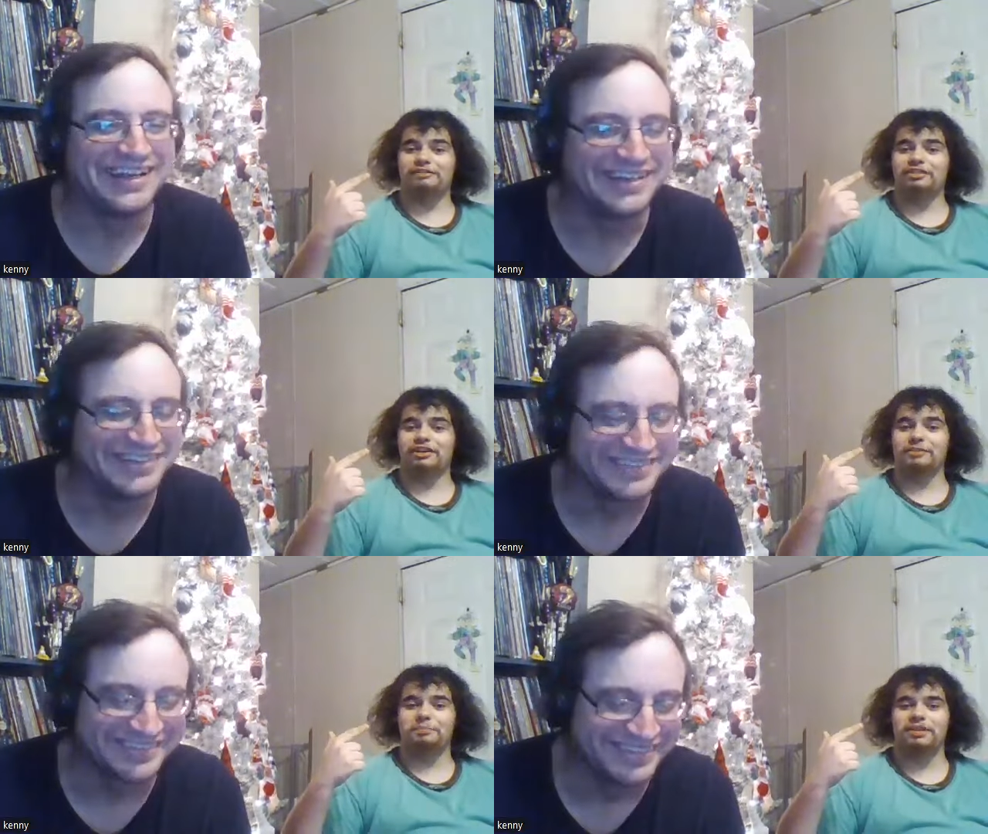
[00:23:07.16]
Speaker 1: if you
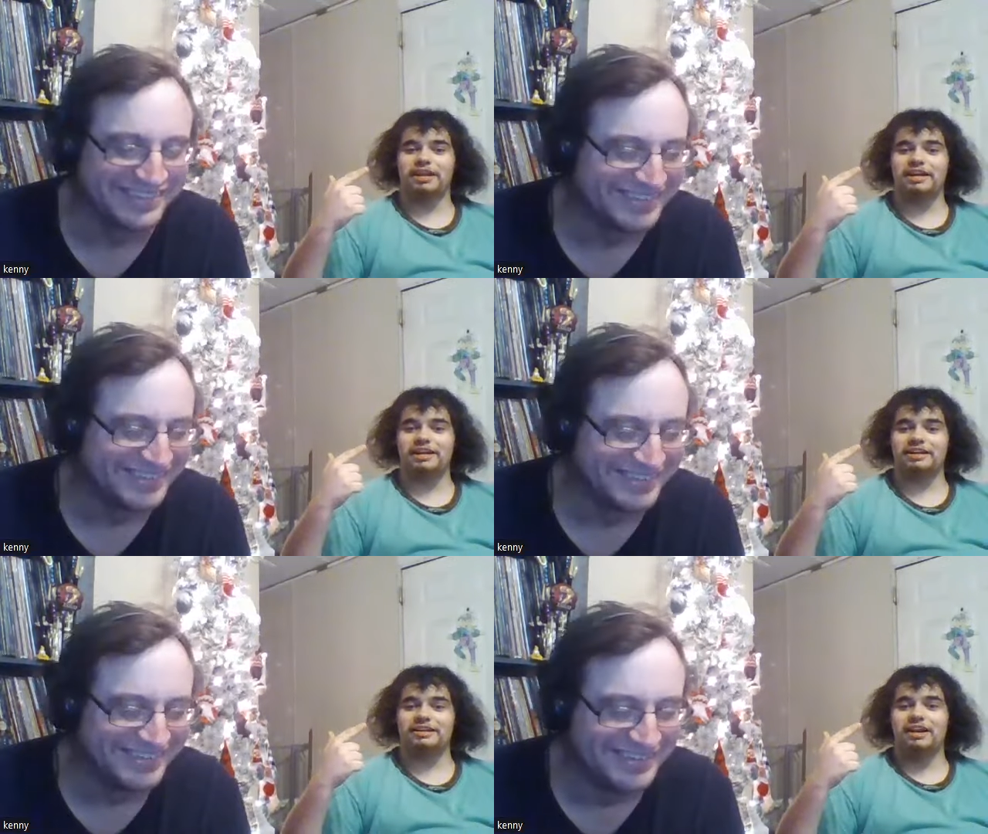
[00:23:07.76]
ever
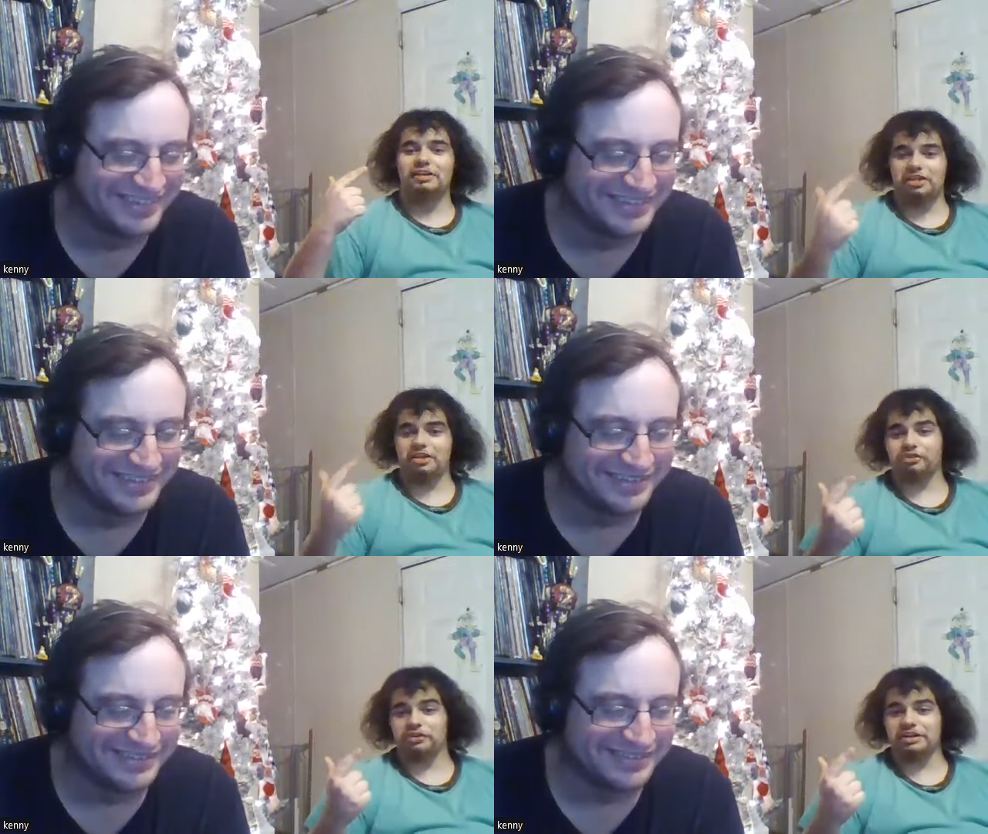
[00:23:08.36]
played the
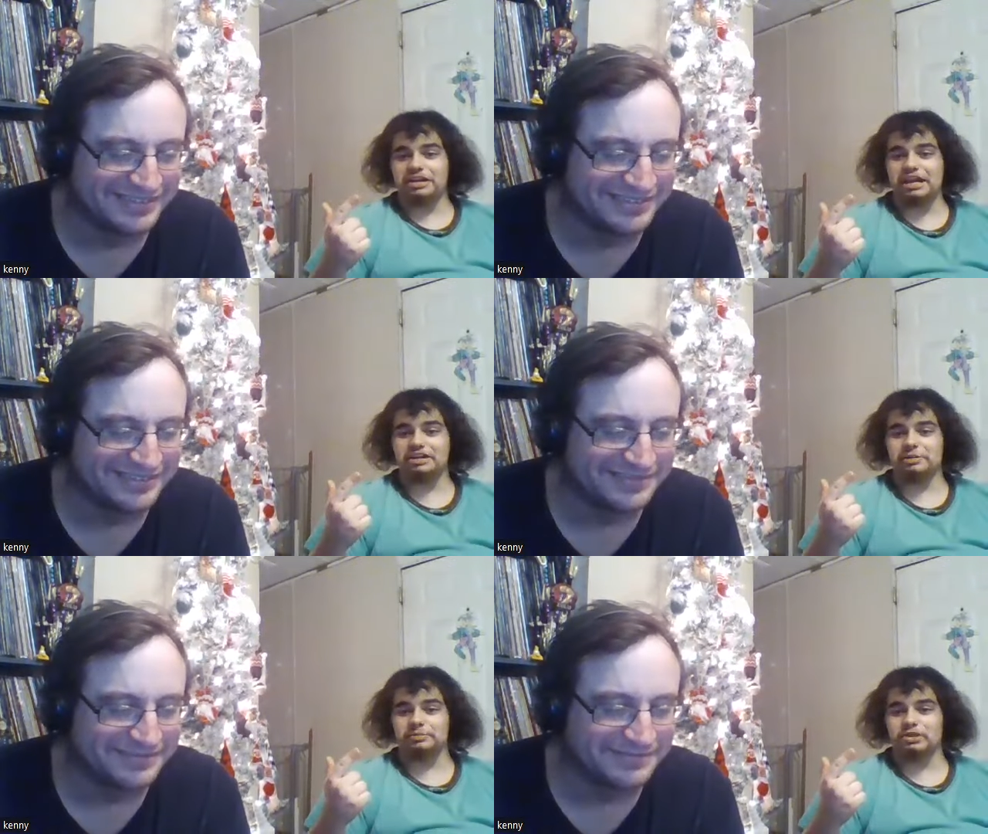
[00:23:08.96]
Three
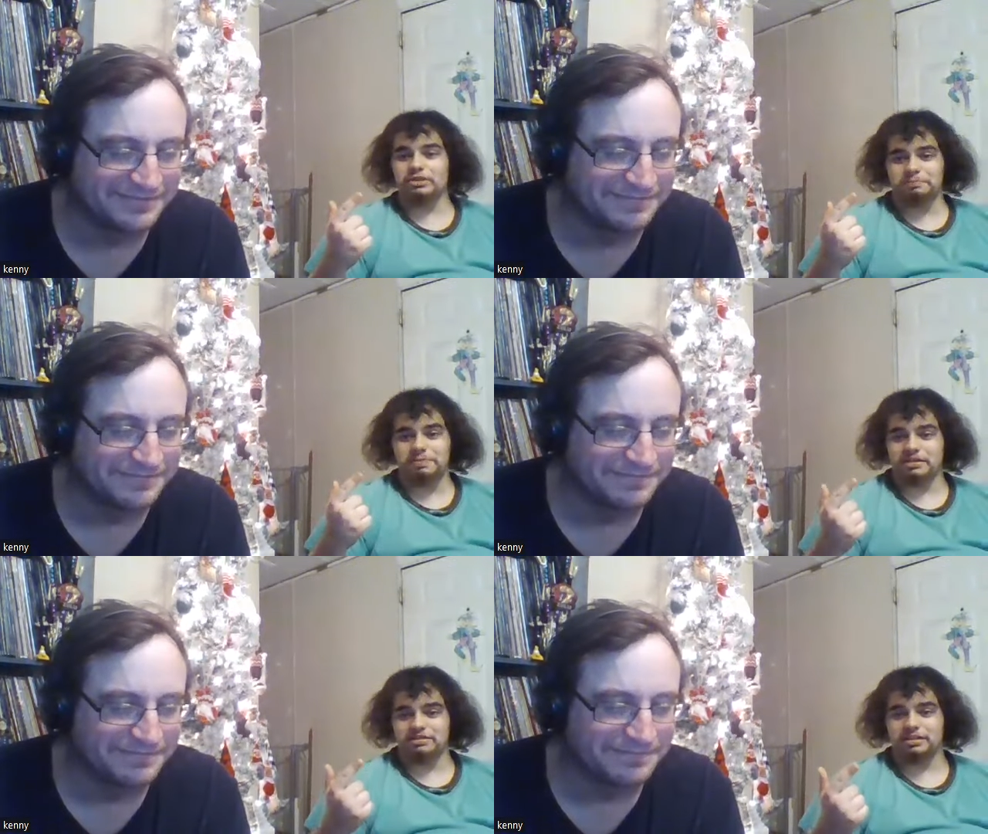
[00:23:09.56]
Kingdoms on
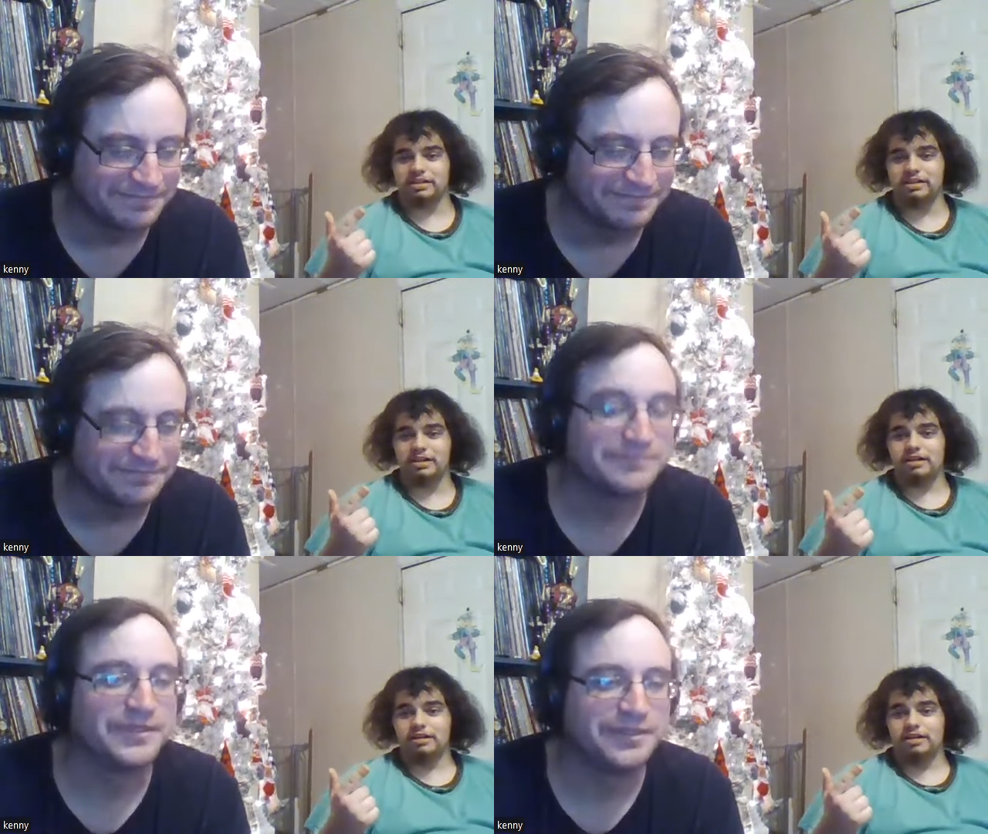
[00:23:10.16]
PC,
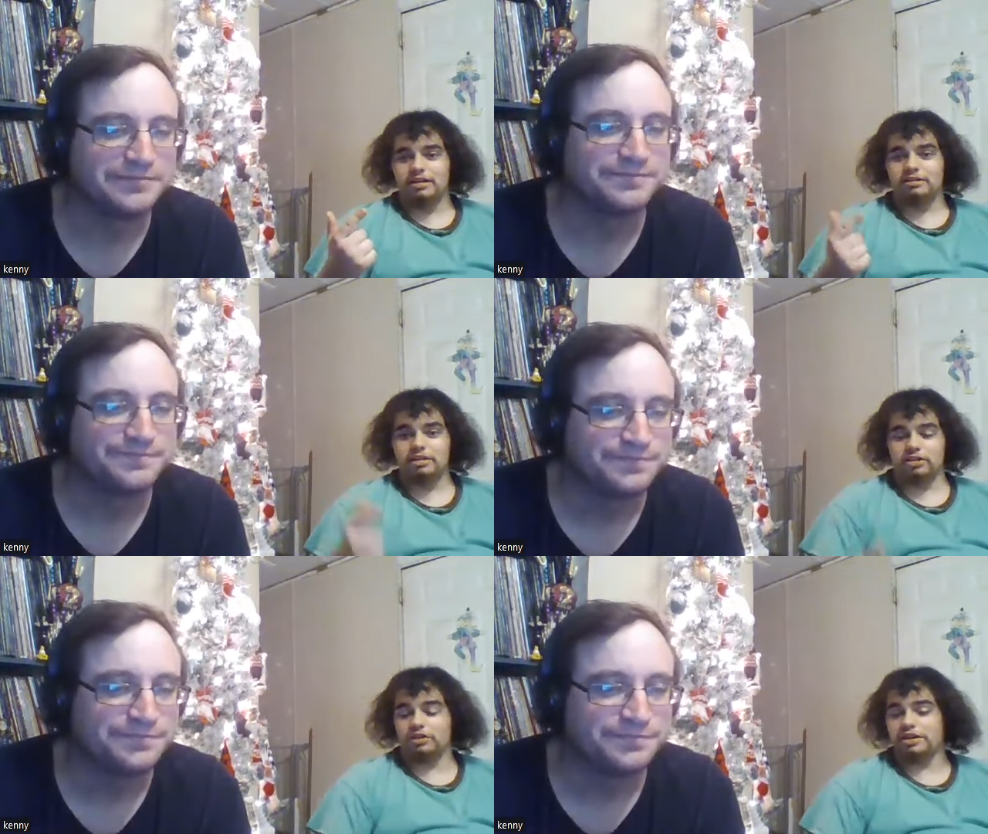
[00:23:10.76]

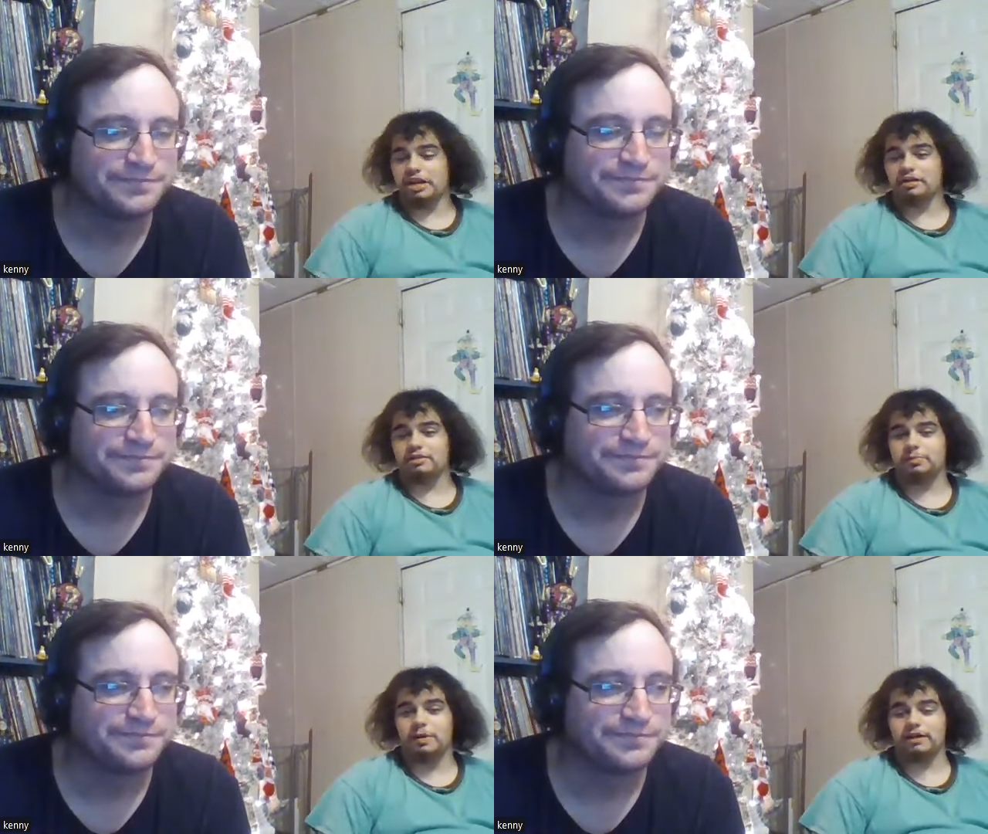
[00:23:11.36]
the Three
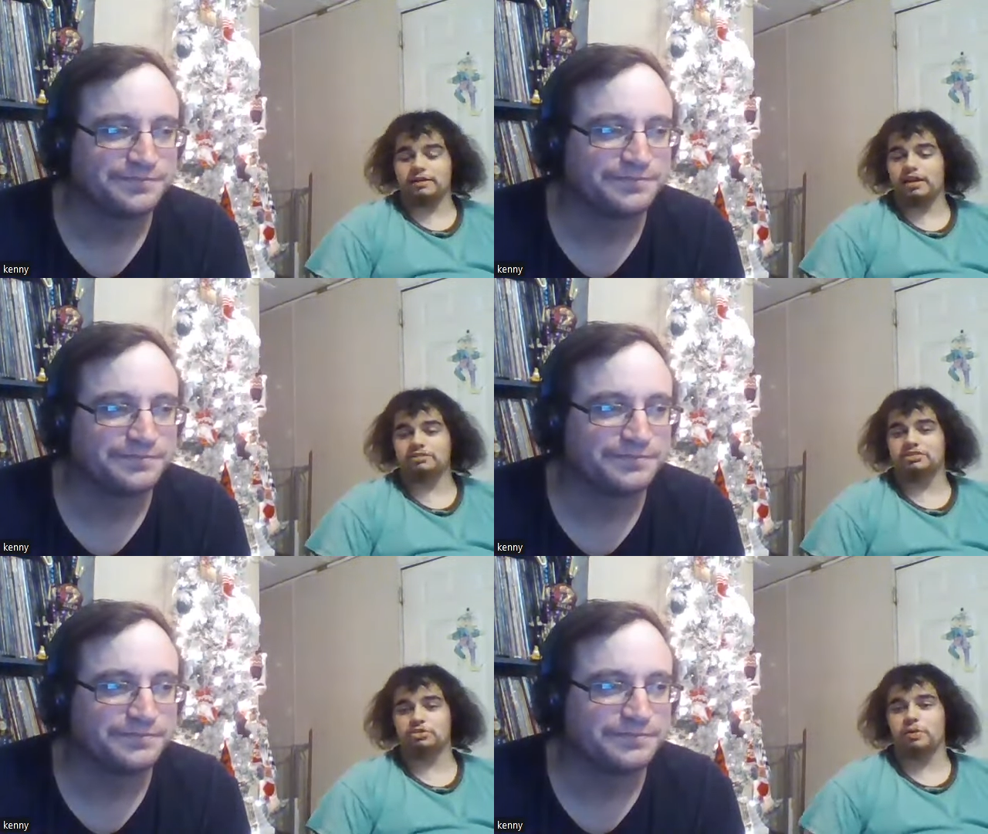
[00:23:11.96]
Kingdoms
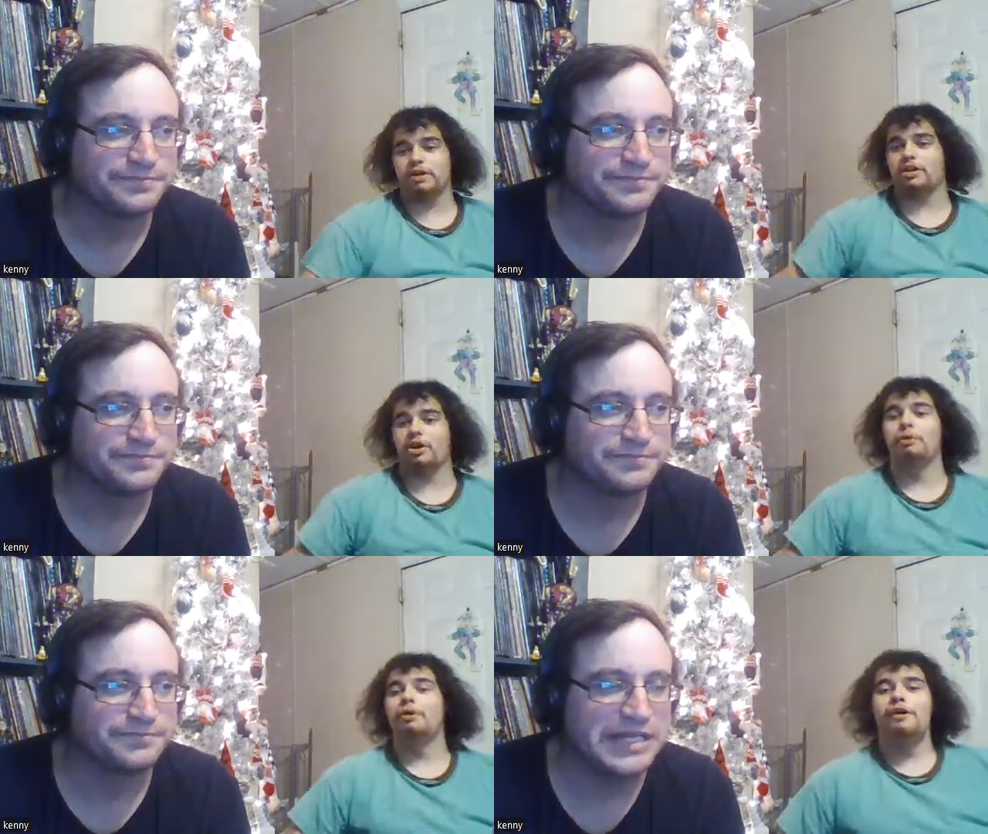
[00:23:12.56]
podcast is the way to
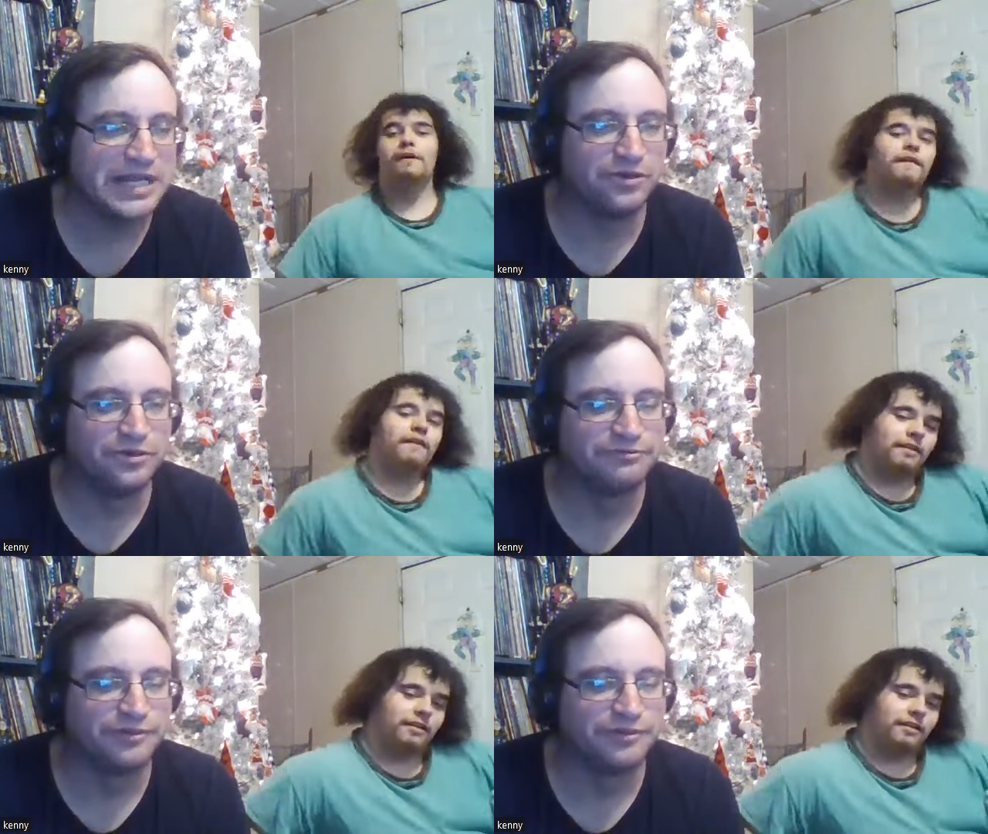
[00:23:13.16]
go.
Speaker 2: That whole